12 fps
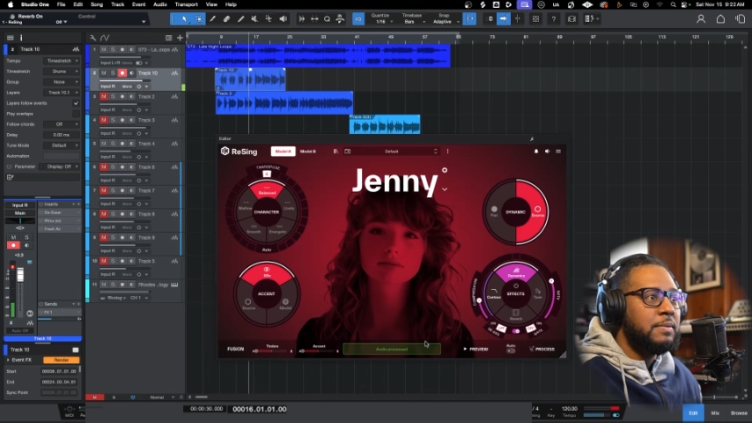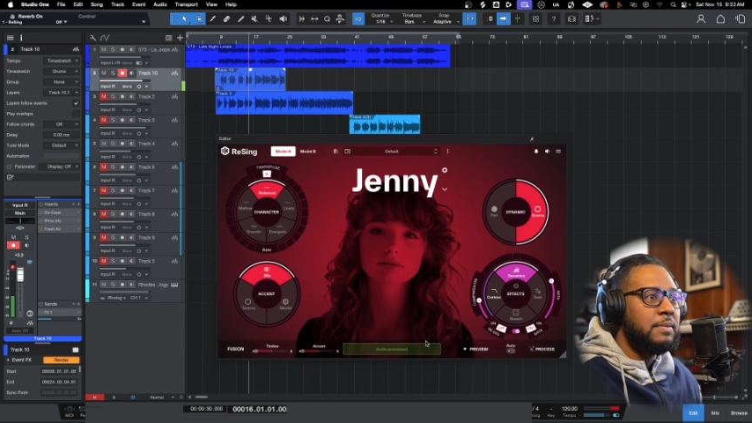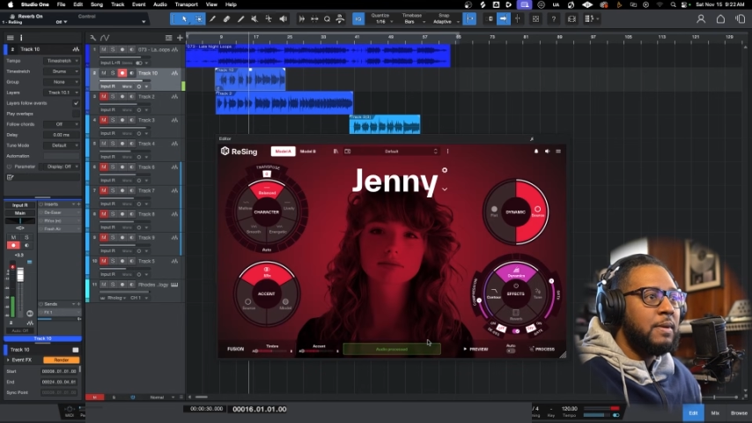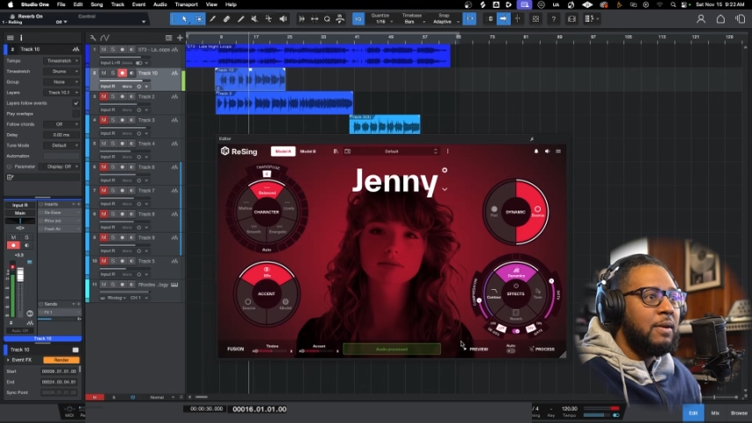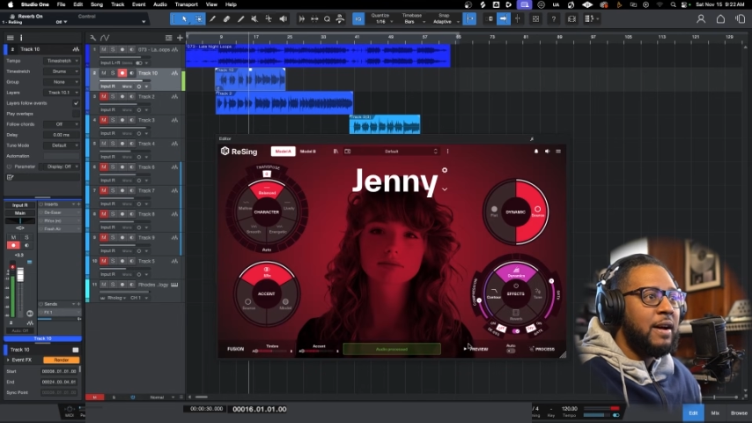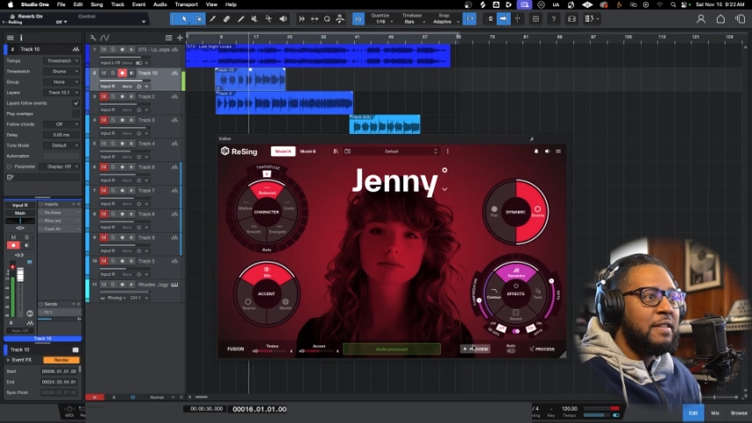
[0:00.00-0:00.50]

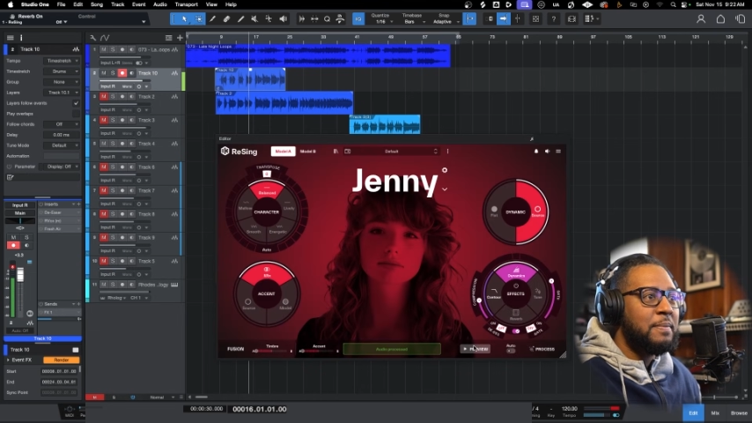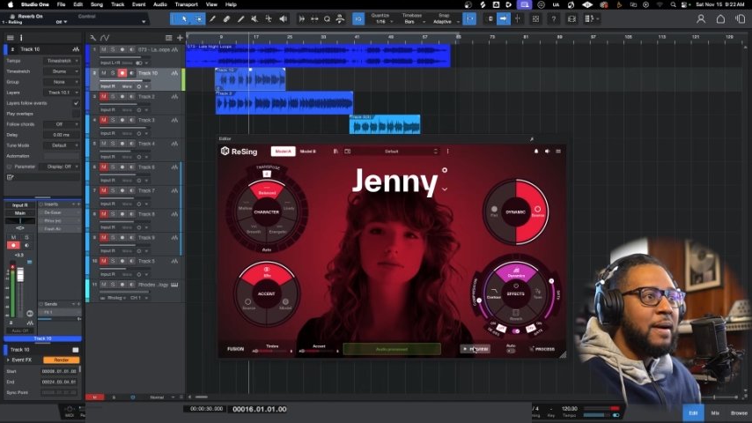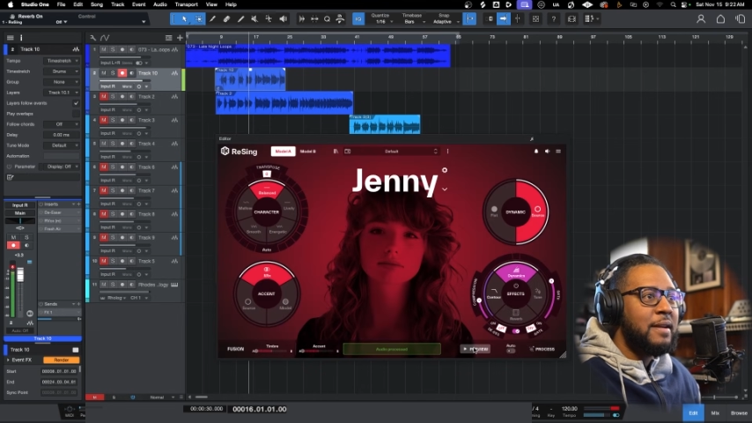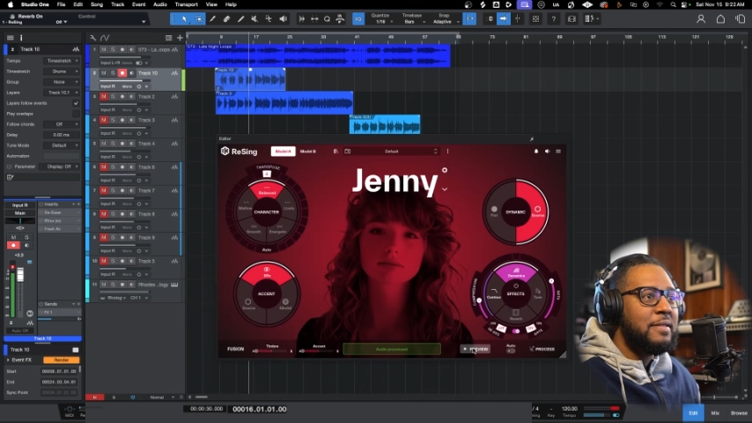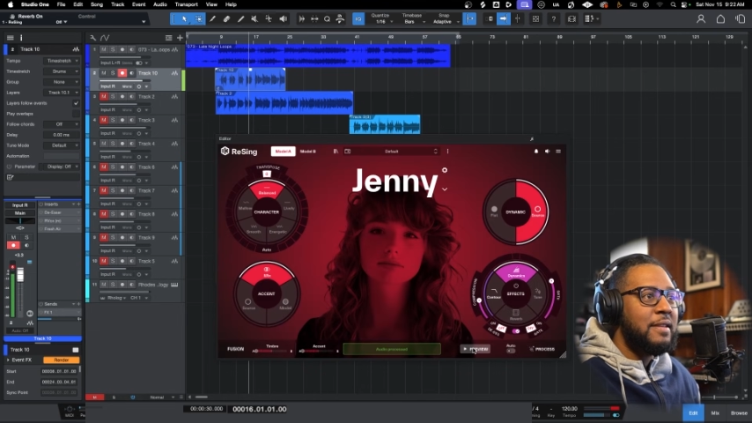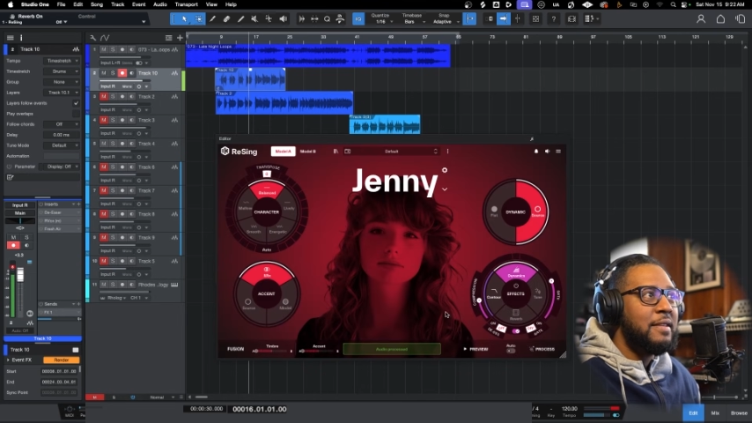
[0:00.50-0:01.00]
All right, it's
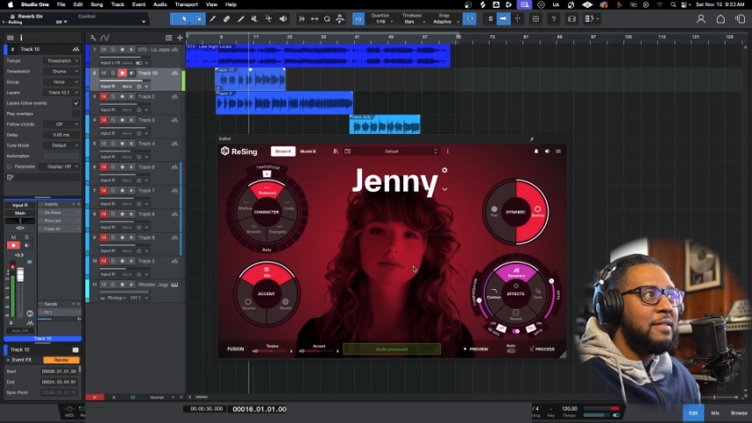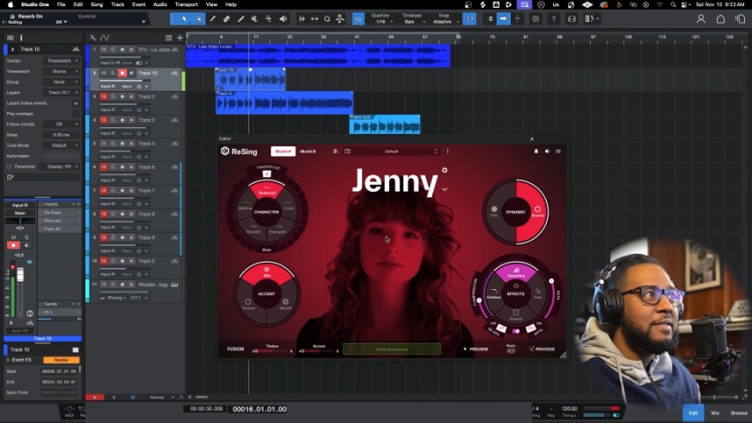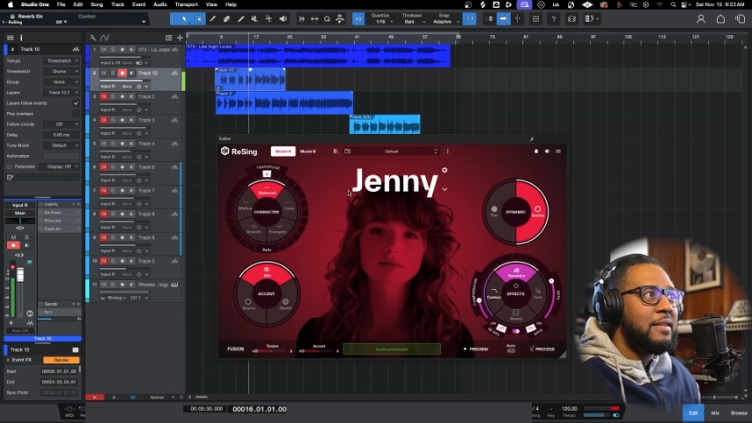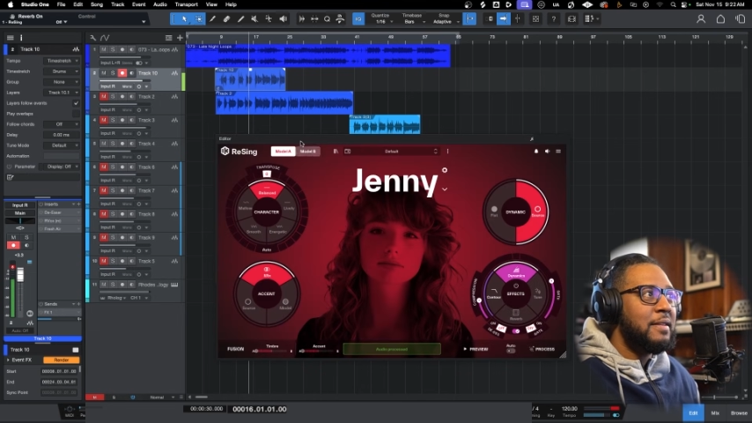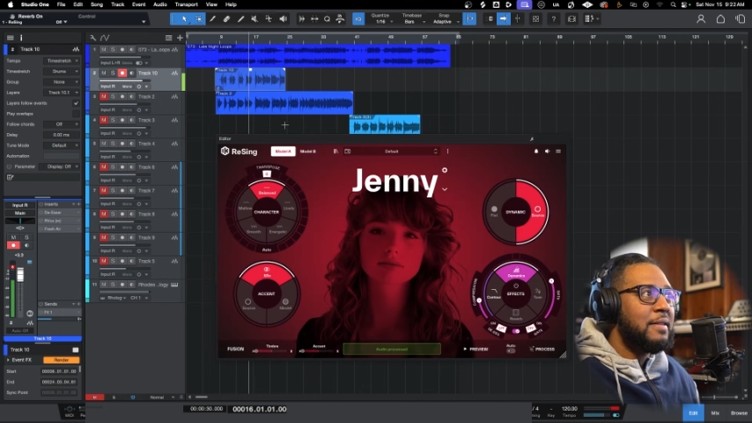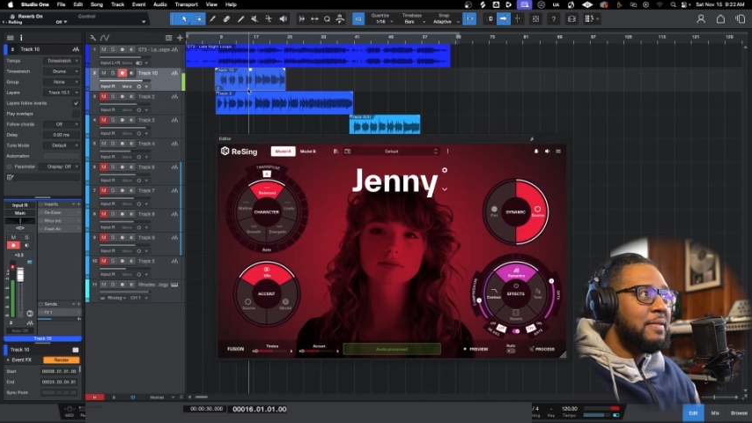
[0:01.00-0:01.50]
processed.
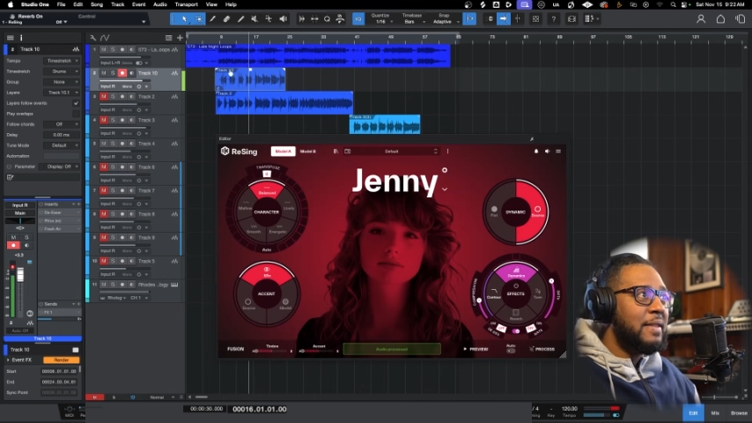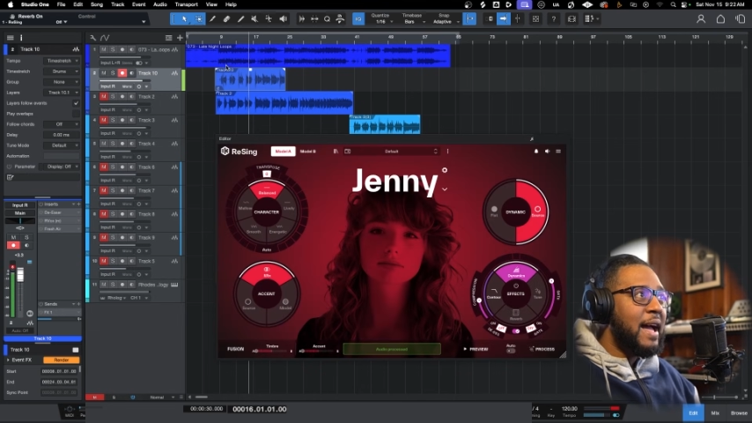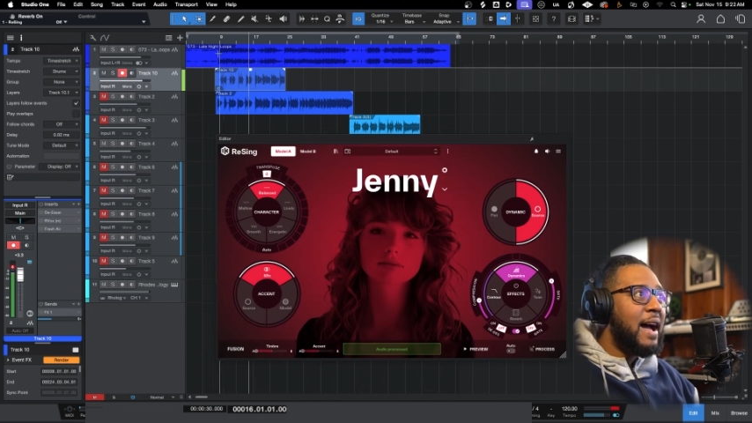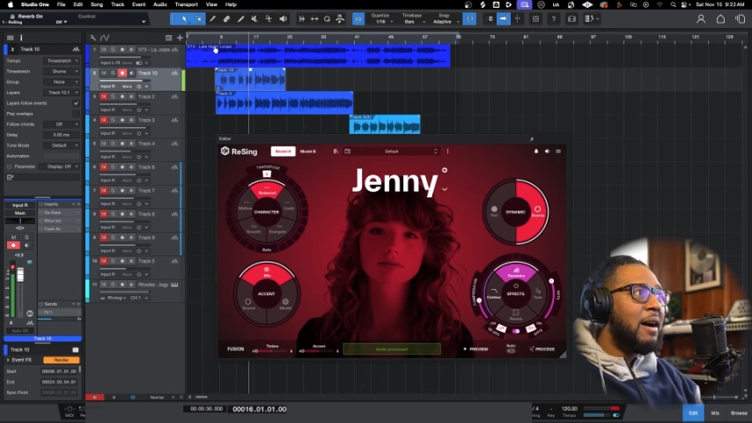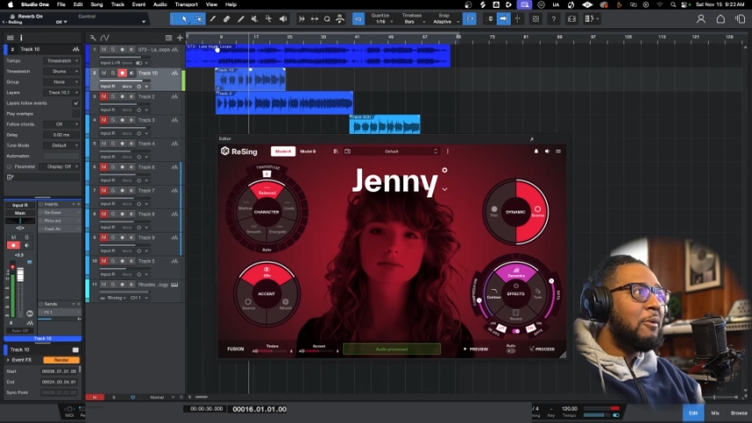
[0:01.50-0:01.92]
Now